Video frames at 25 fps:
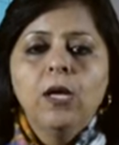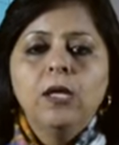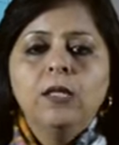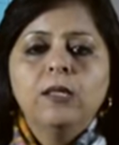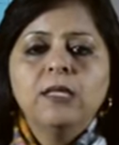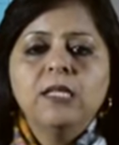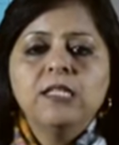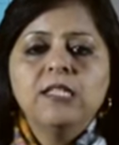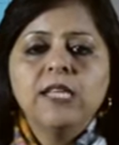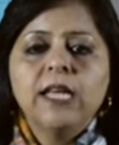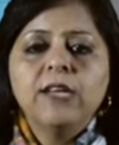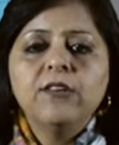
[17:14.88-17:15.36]

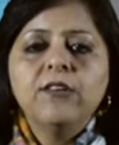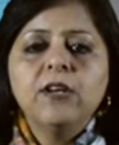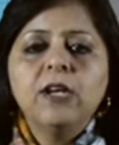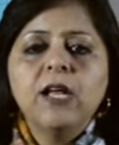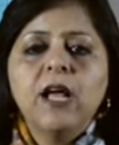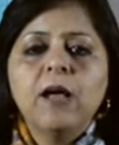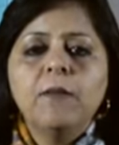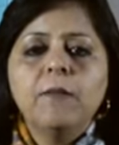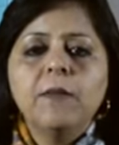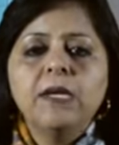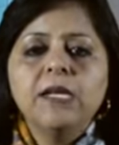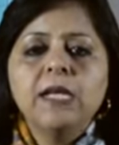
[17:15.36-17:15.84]
The central
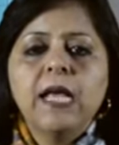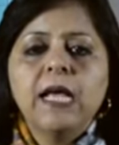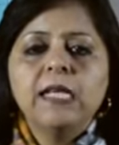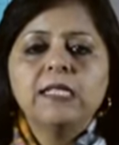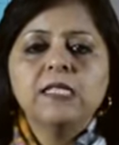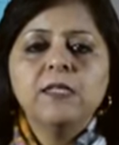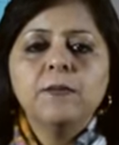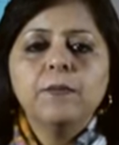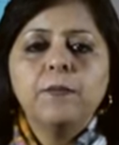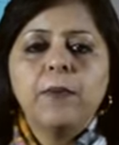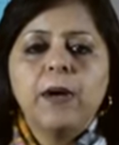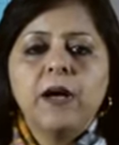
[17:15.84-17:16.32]
government has
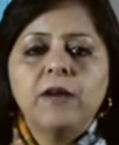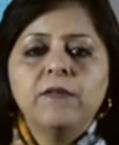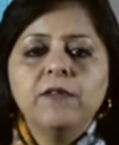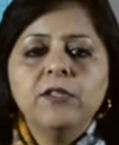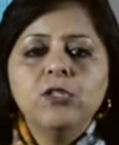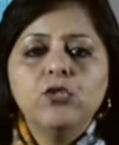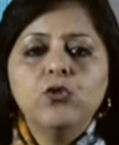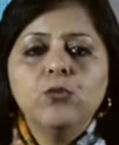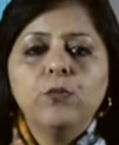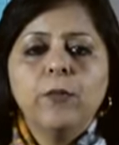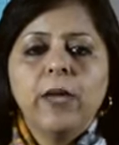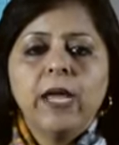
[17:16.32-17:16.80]
the power
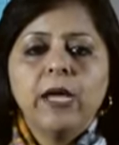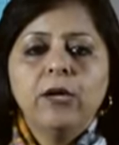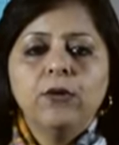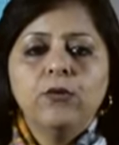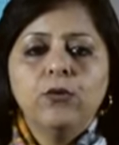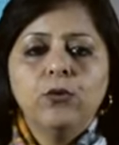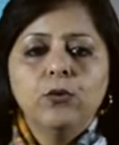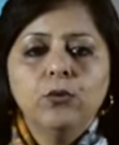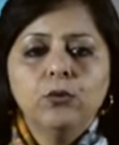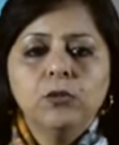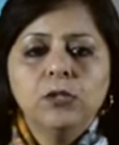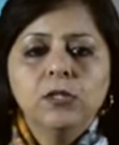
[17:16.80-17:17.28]
to make
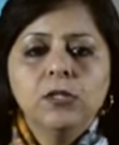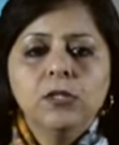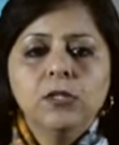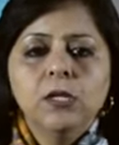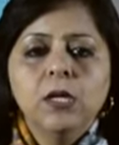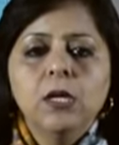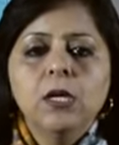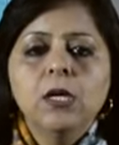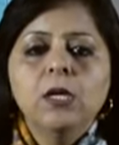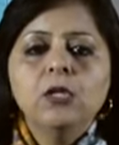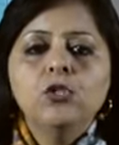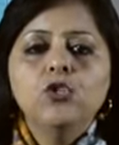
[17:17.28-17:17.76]
rules
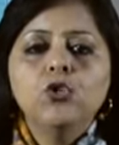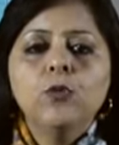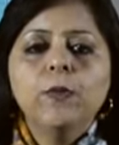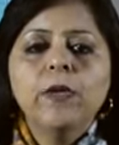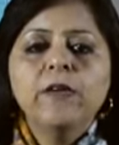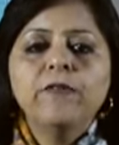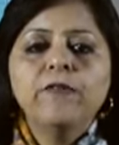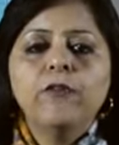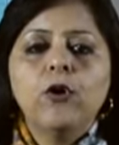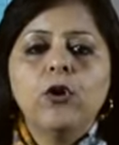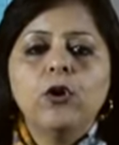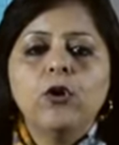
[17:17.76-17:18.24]
to
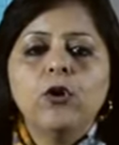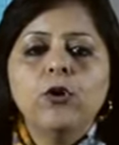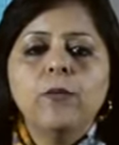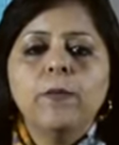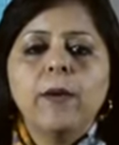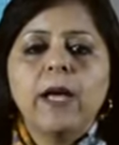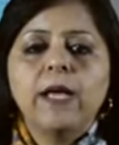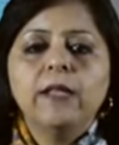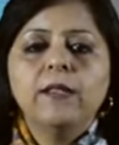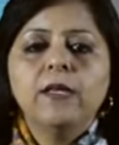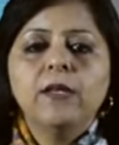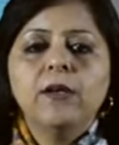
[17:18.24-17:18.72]
be followed
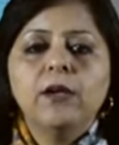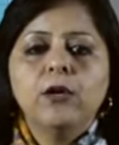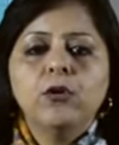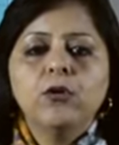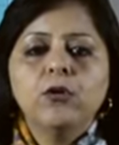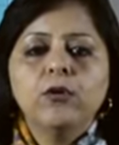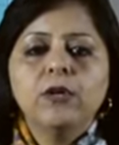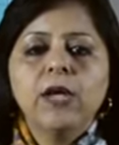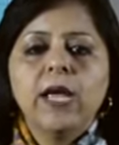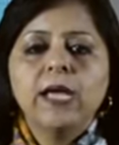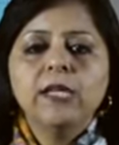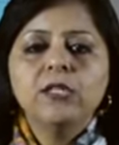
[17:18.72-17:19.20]
by the
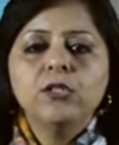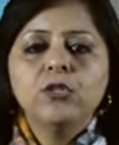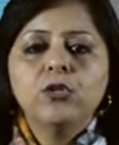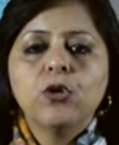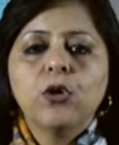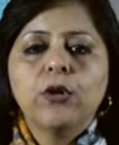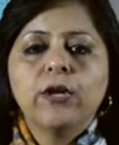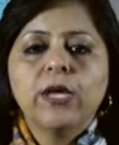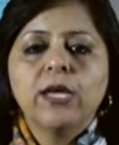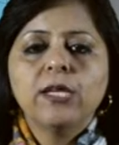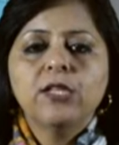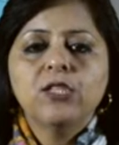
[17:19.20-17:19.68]
recognized
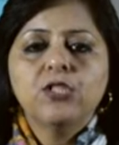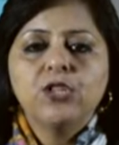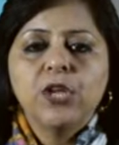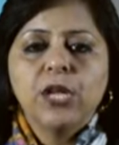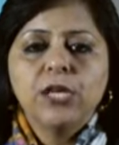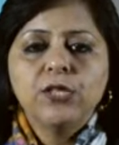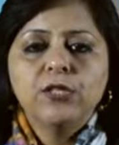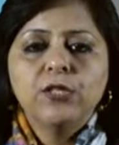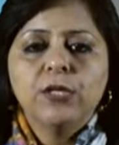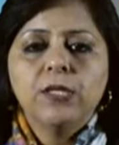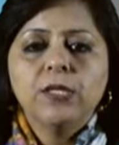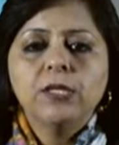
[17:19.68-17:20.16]
stock
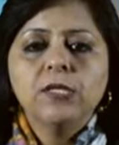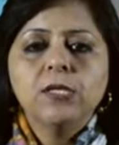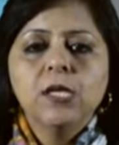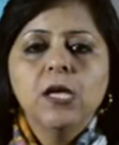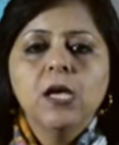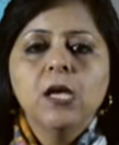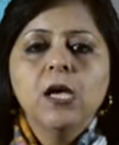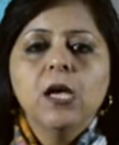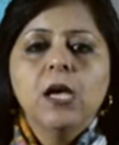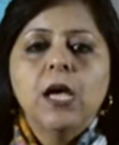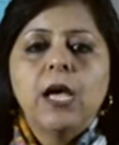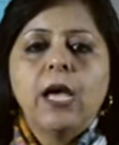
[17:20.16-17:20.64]
exchanges
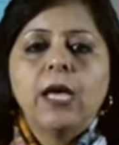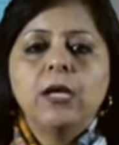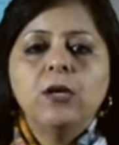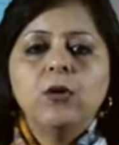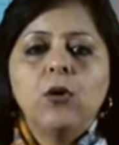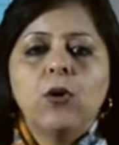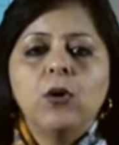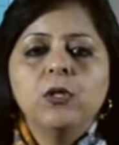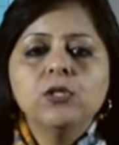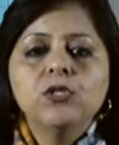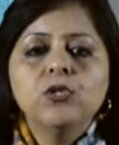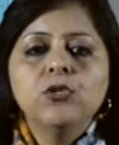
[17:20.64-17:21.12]
and
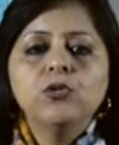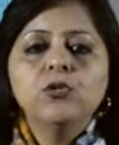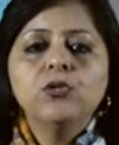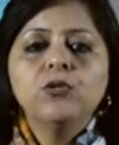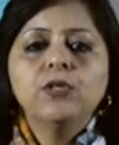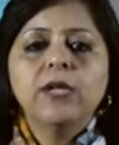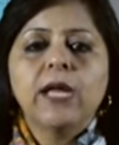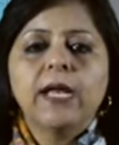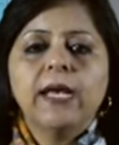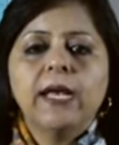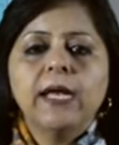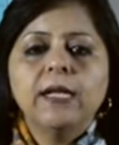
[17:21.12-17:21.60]
also to
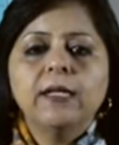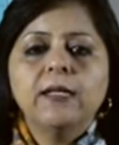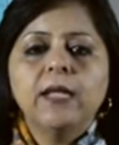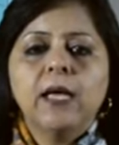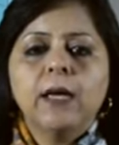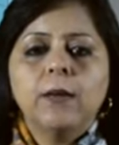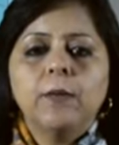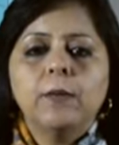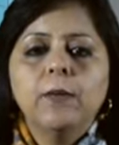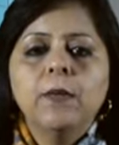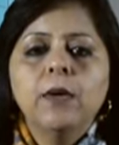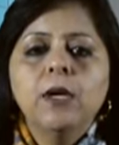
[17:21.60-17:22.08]
direct
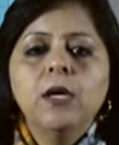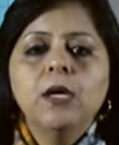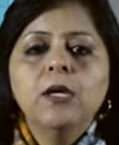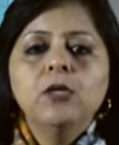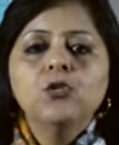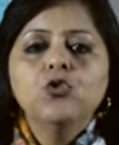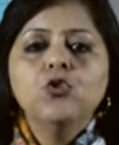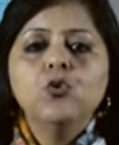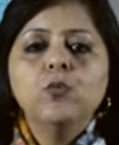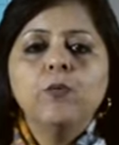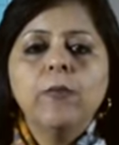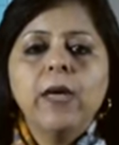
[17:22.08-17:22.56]
them
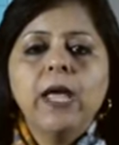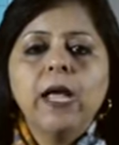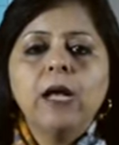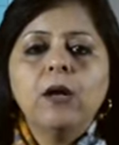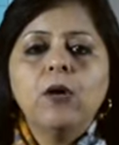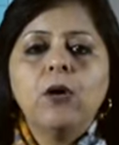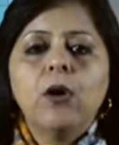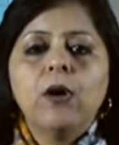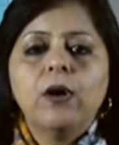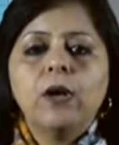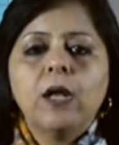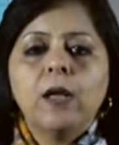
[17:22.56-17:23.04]
to make
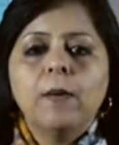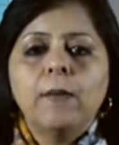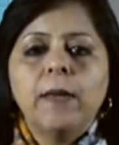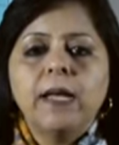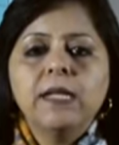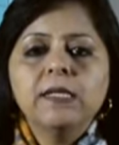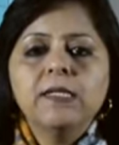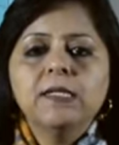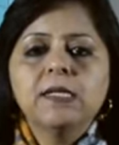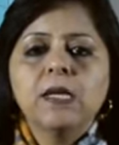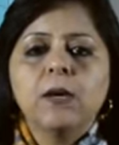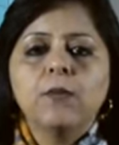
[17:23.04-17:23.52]
or
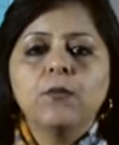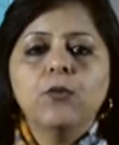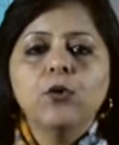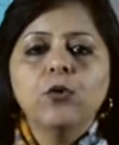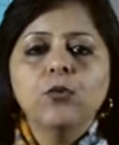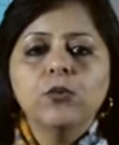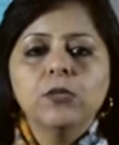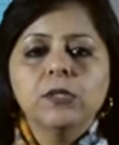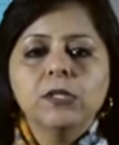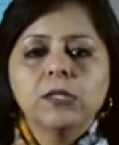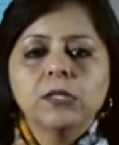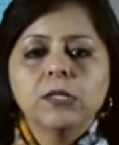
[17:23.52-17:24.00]
amend some
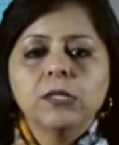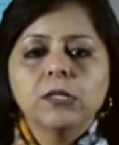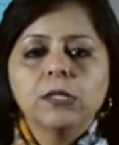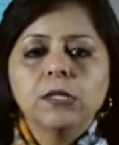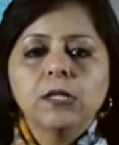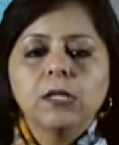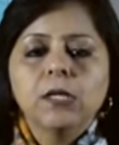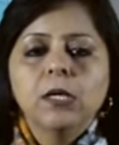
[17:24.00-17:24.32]
rules.